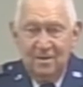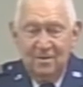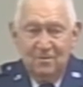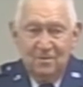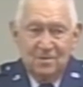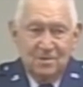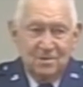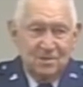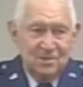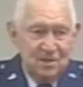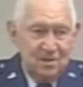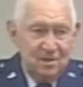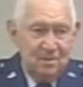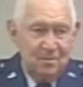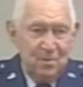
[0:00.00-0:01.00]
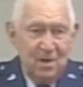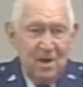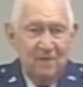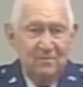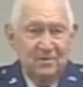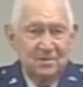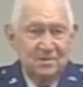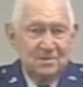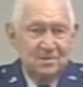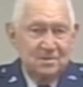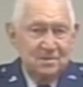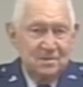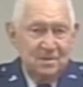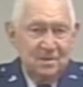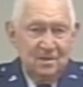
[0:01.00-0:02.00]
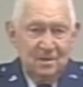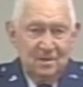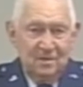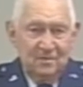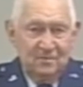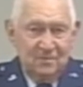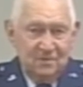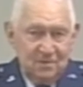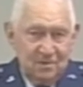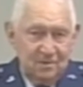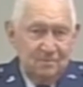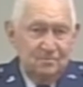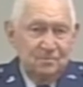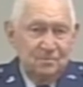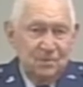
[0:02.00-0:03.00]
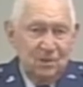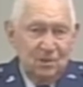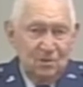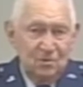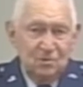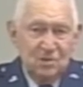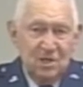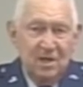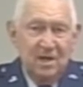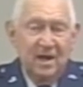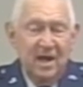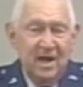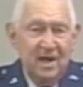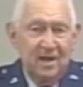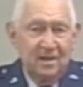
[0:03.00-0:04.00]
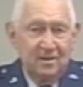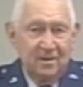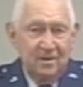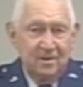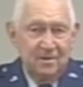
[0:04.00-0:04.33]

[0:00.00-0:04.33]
which is a southern province of uh, Luzon Island.